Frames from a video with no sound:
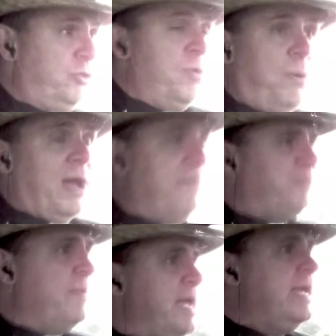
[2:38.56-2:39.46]
true problem
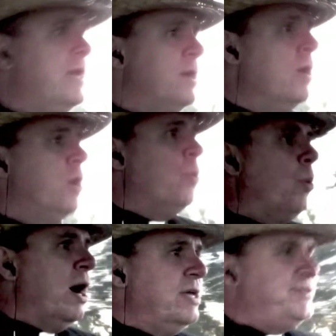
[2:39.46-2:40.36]
for me,
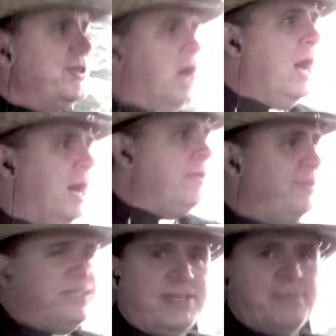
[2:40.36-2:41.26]
was
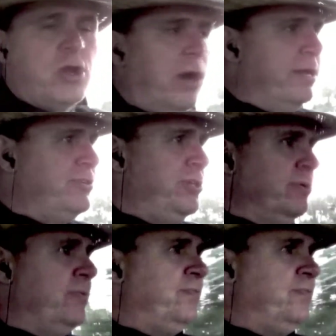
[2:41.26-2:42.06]
the SIM card issue.